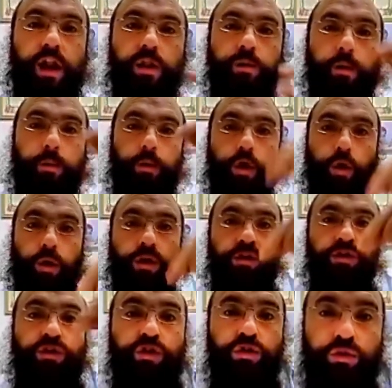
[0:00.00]
only when we're
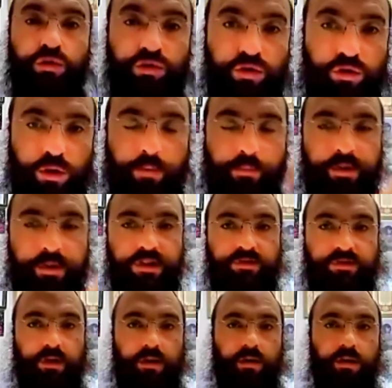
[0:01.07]
going to do a
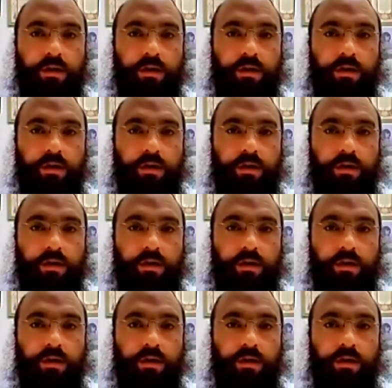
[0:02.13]
mitzvah,